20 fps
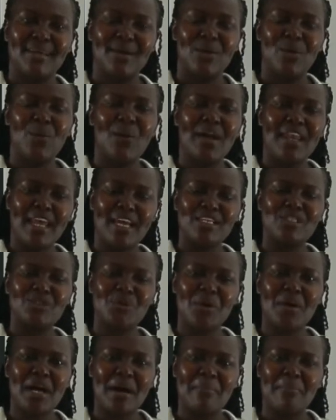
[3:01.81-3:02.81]
When I
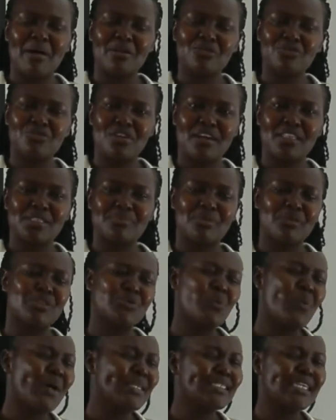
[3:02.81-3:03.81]
talk about
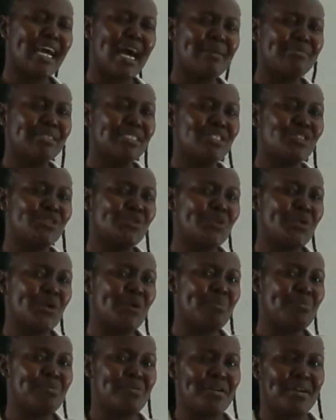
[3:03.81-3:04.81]
transport, what comes into
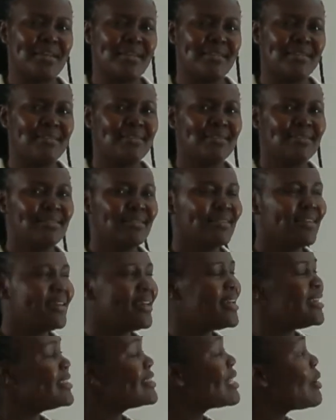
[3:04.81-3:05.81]
your brain?
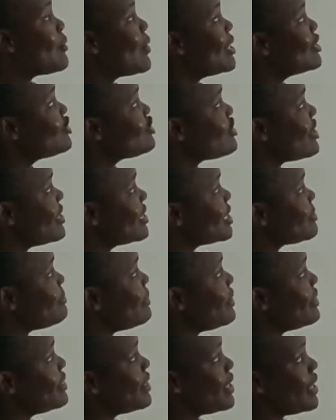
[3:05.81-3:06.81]
In the word
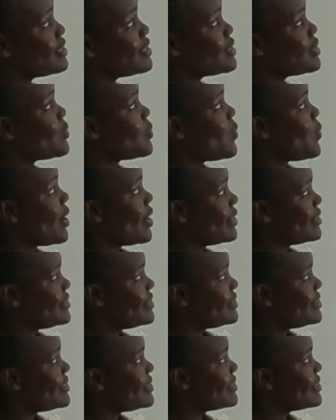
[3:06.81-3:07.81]
transport, there are 2
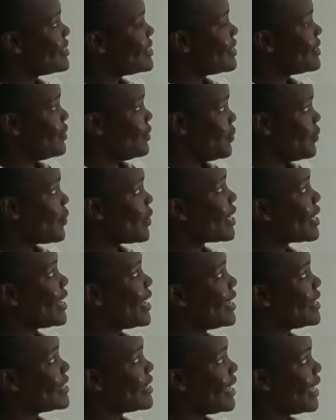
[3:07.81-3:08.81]
words we
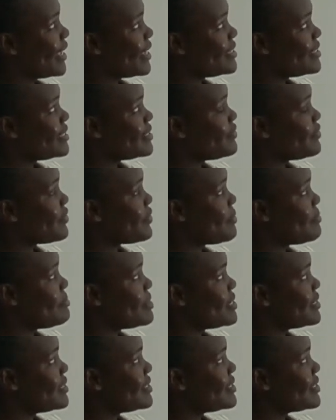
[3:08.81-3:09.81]
can get from
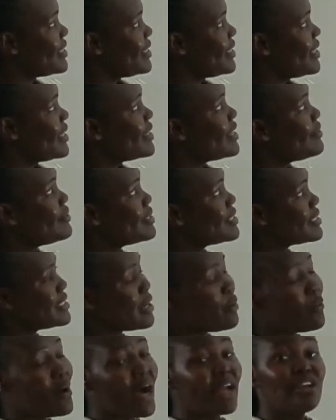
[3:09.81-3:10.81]
it. There is
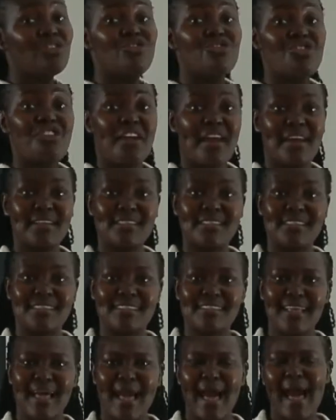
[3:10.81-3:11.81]
the word trans
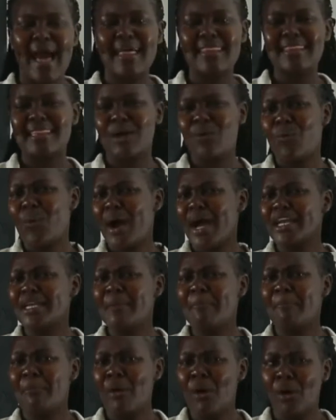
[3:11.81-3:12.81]
and the
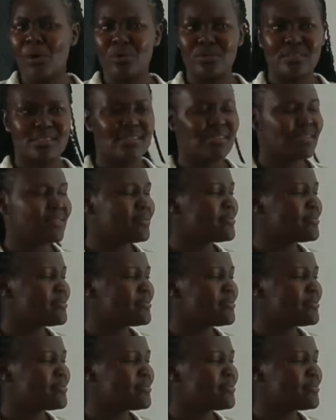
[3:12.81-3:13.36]
word port.